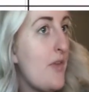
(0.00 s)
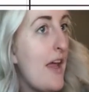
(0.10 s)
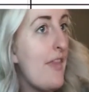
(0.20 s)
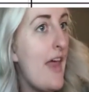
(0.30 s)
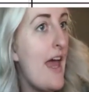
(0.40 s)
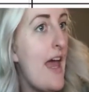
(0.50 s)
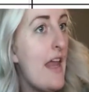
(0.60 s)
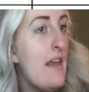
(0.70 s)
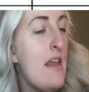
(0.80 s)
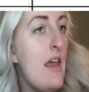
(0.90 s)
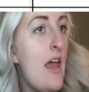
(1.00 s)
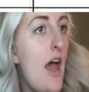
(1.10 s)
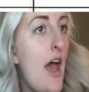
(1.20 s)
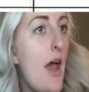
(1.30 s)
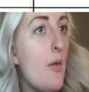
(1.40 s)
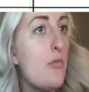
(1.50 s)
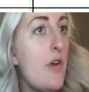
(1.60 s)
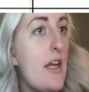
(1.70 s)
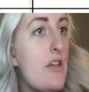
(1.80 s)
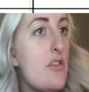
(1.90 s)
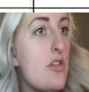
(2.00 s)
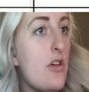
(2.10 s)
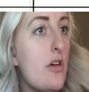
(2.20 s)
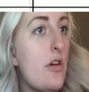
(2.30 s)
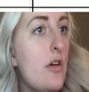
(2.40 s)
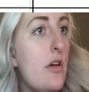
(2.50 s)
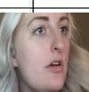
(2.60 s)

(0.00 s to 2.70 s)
And then um, Ranger,